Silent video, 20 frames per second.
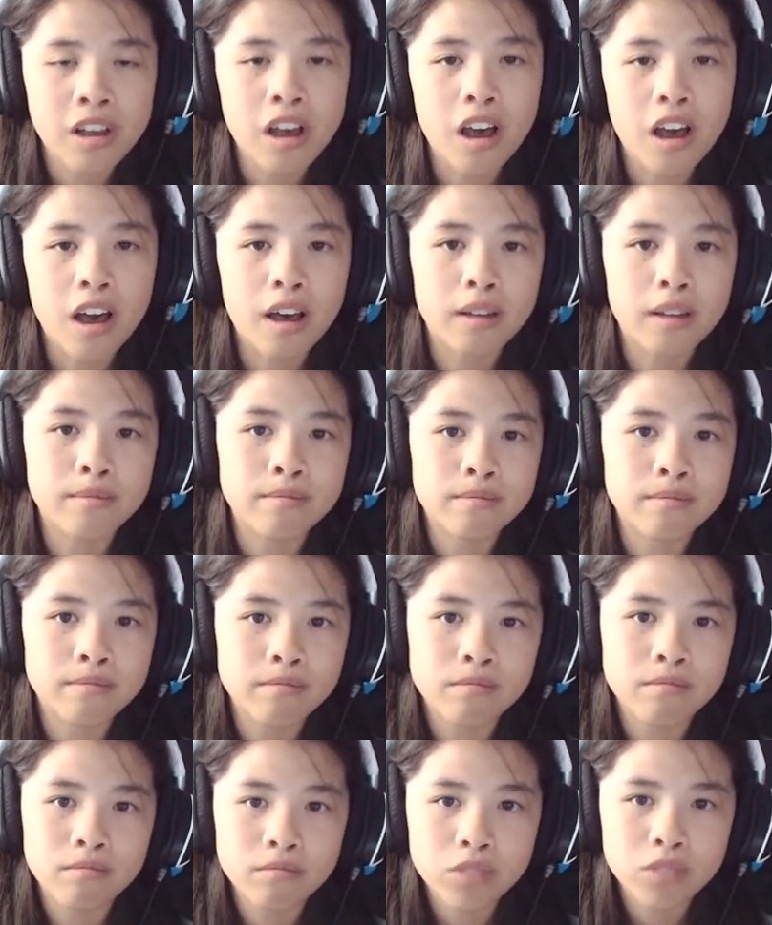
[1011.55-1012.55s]

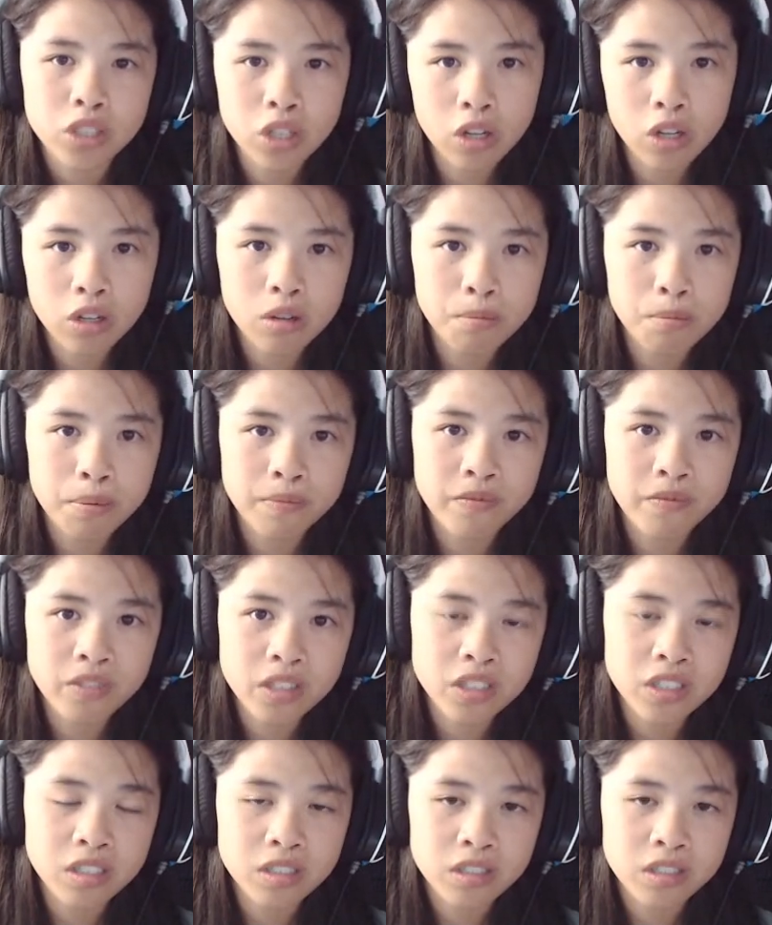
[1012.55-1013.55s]

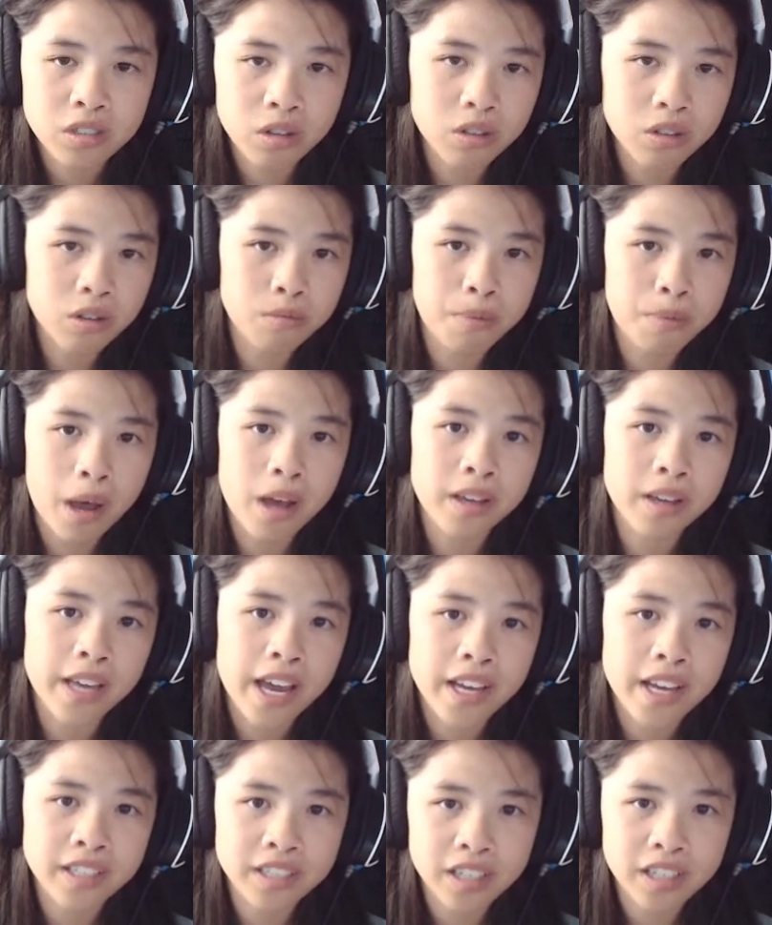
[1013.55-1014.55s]
First solo
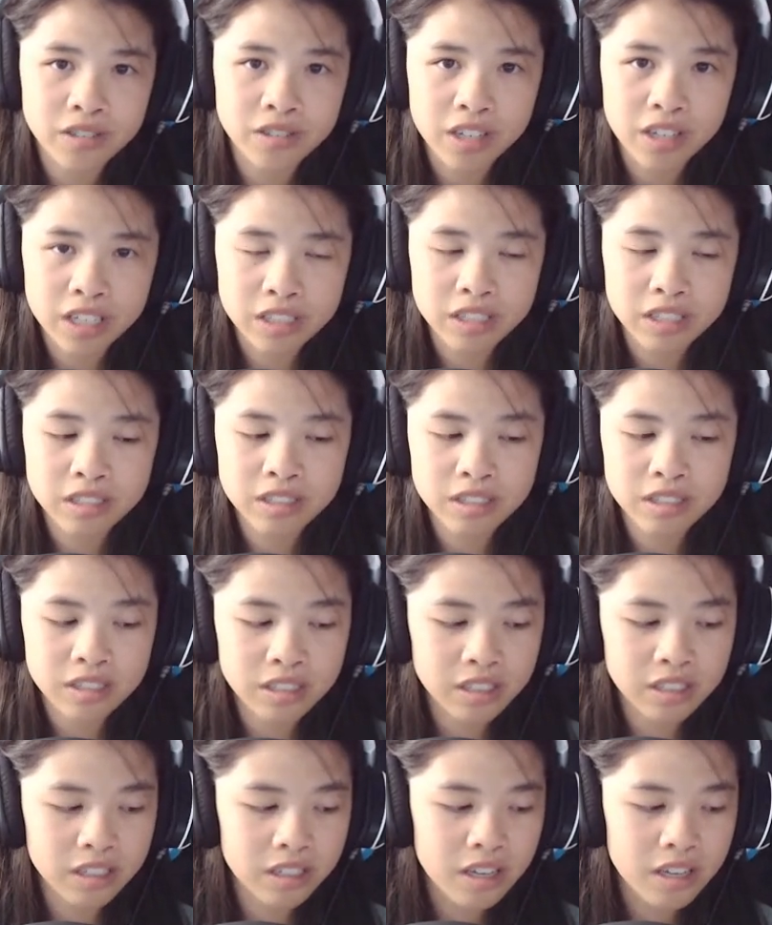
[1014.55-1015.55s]
podcast that you guys
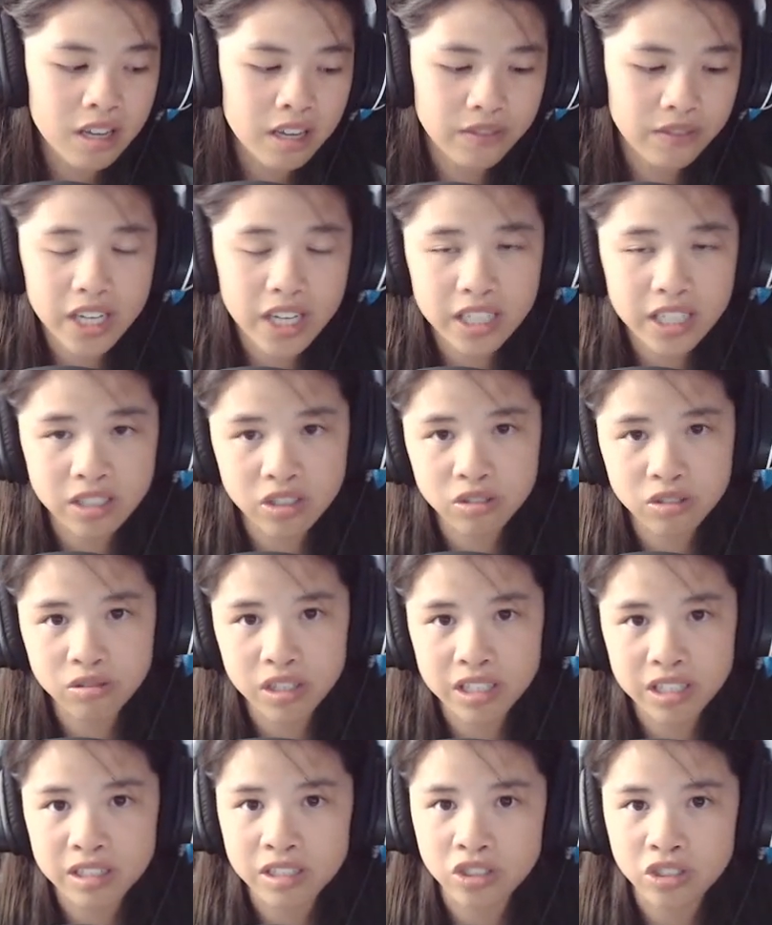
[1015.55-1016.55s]
see. If you guys do
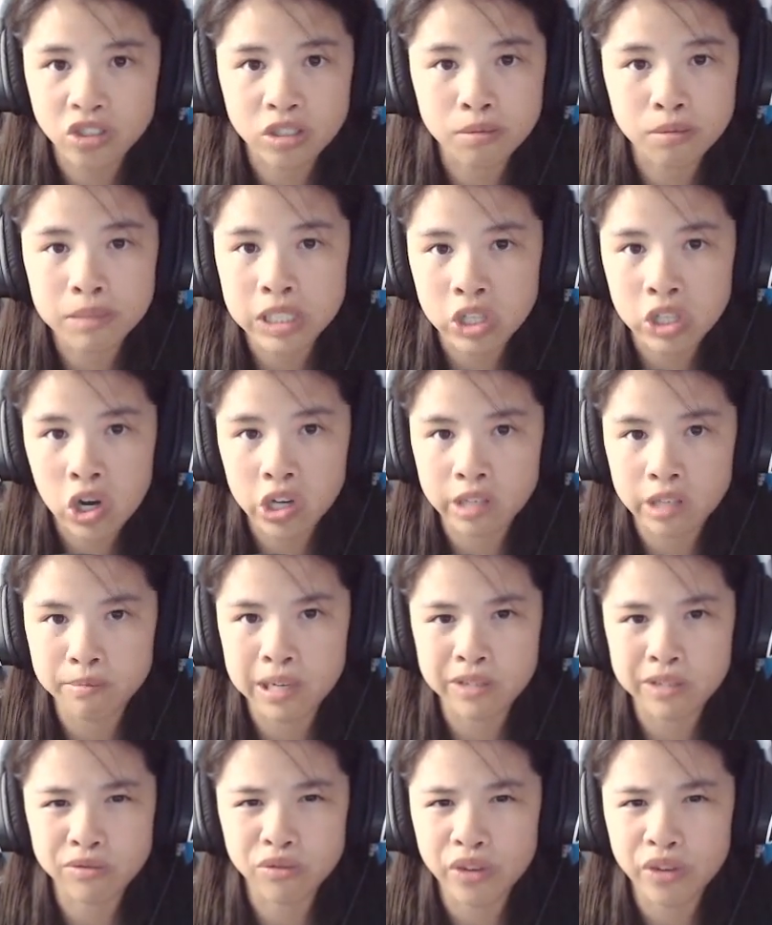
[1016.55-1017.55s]
like these, just me talking
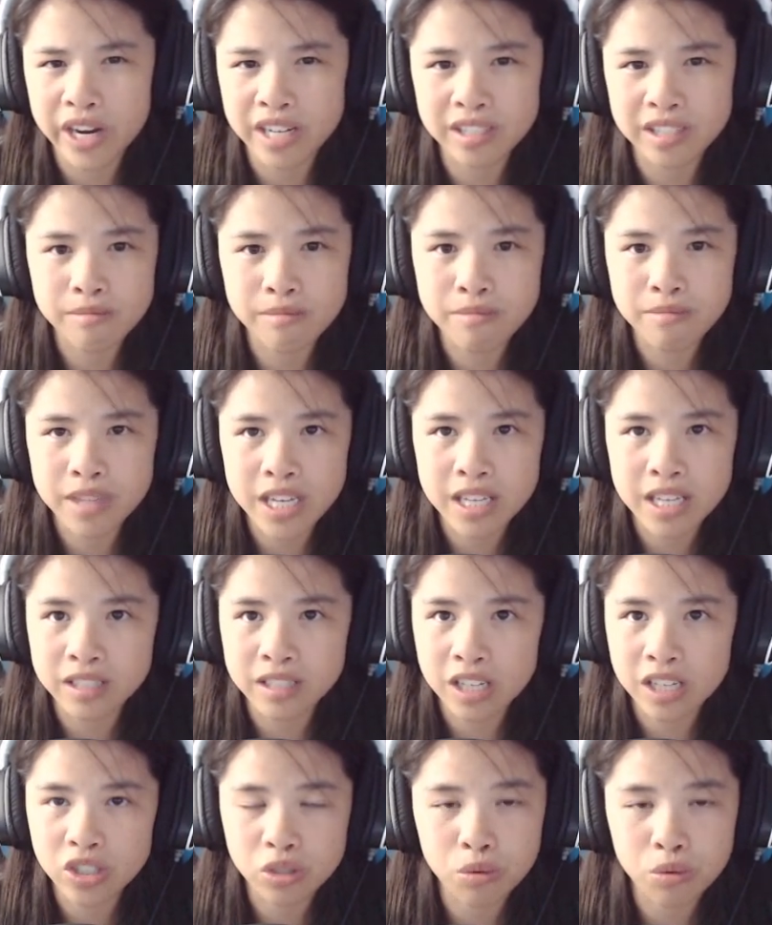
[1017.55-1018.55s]
about random things,
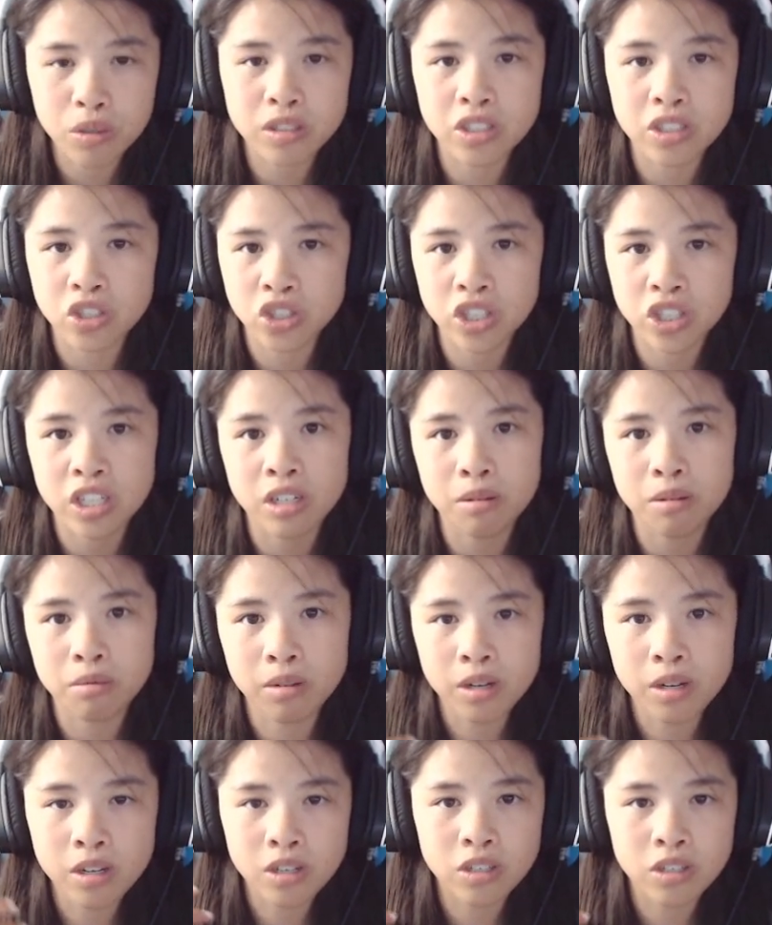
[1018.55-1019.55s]
I just want to share
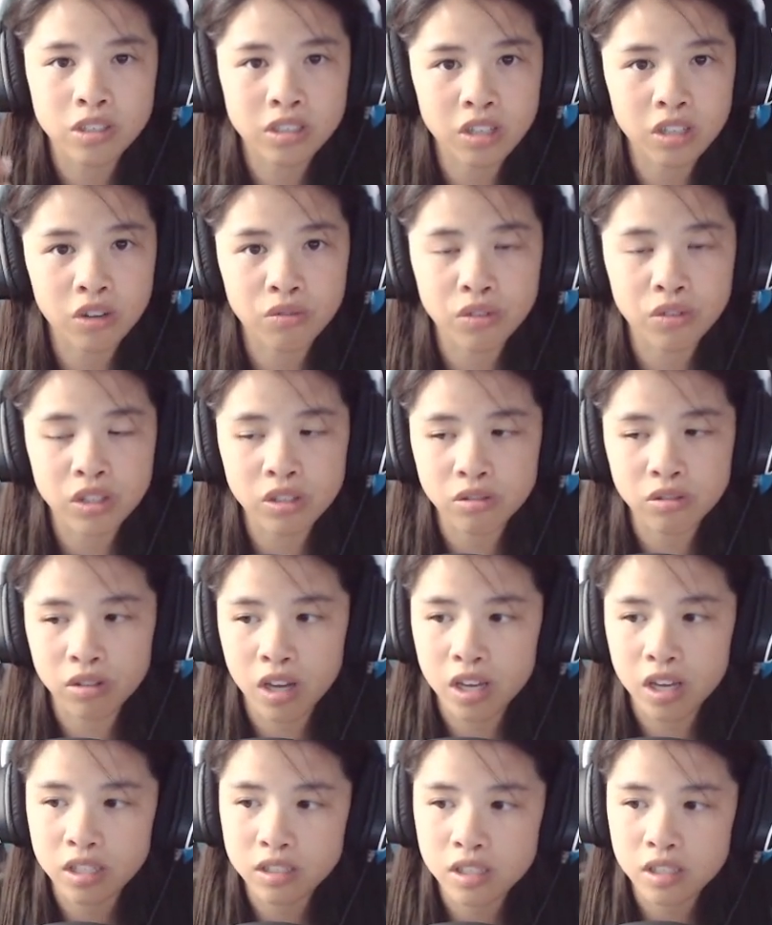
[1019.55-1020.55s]
stuff with you
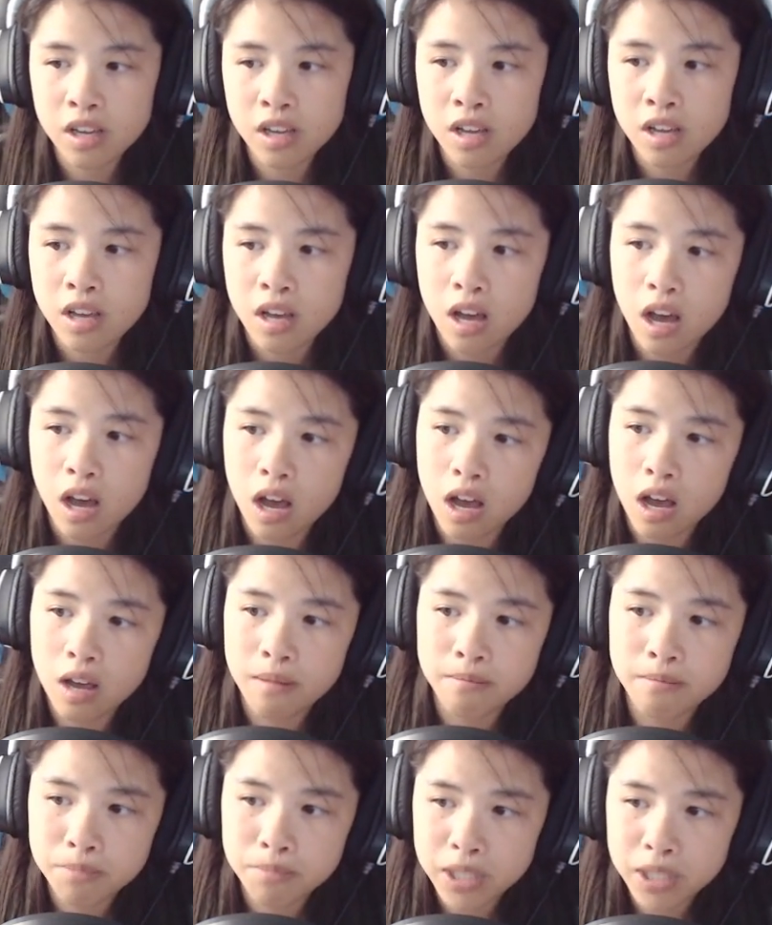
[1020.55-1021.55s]
guys.
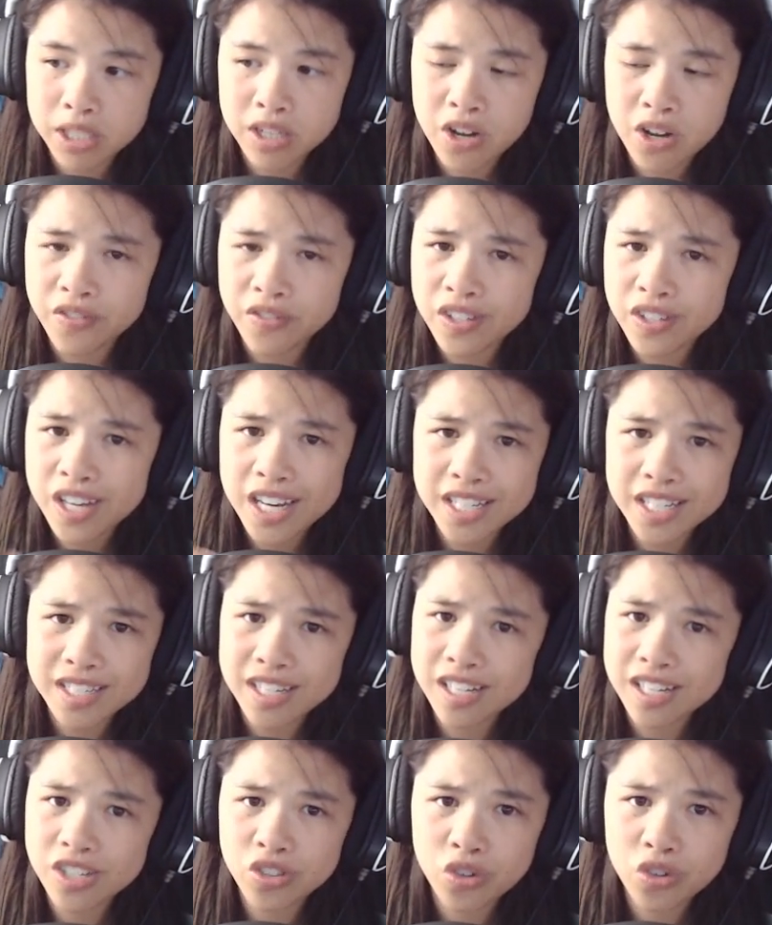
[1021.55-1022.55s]
But if you guys
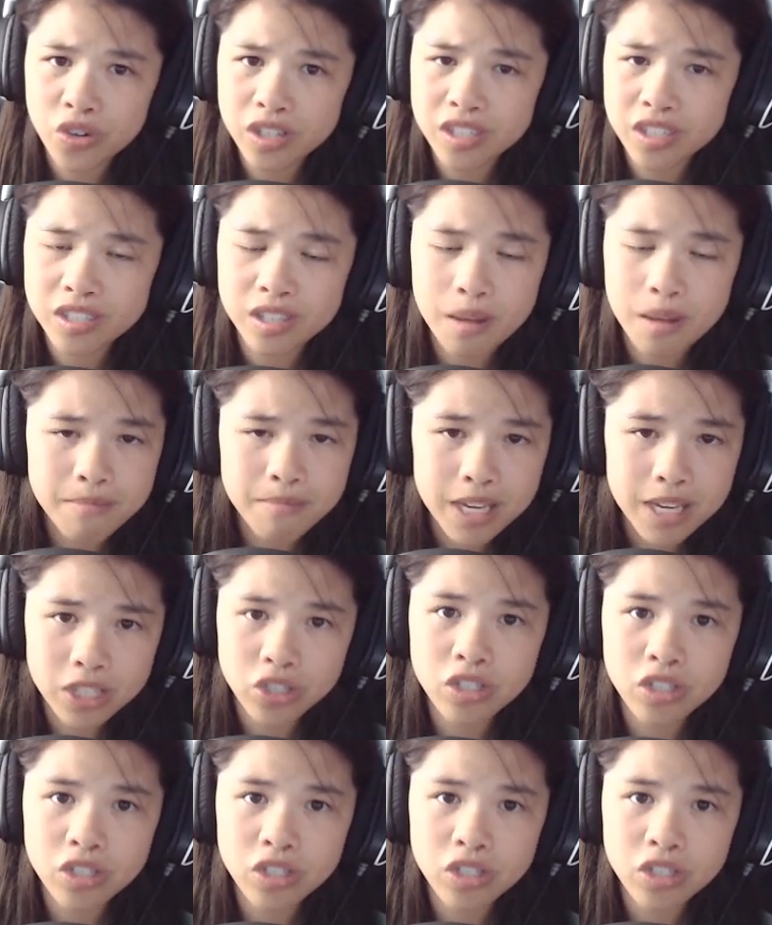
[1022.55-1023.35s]
did enjoy this, make sure to